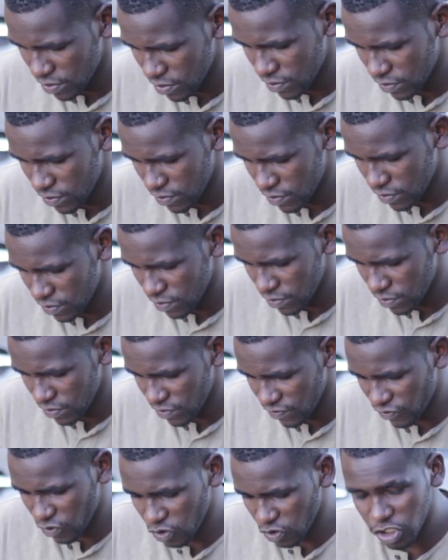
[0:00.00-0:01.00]
the effects
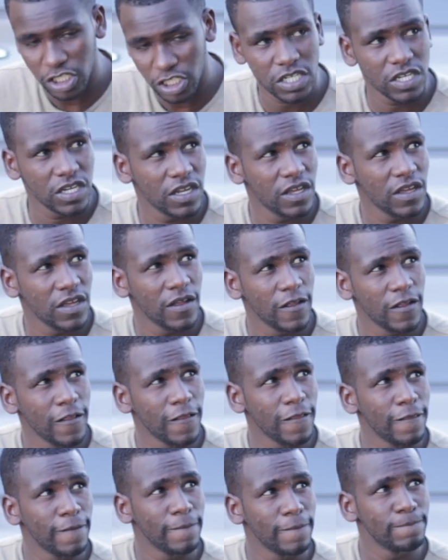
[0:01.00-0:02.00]
of the leveraging
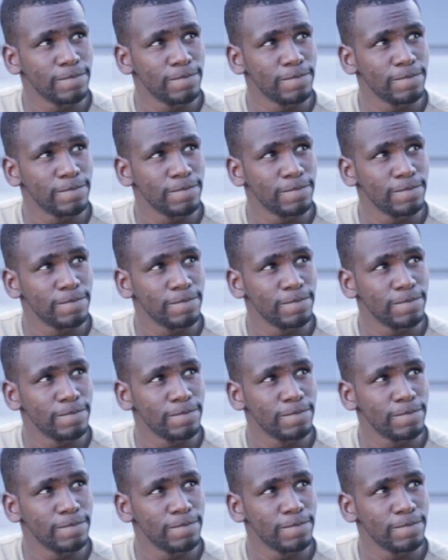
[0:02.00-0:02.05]
drought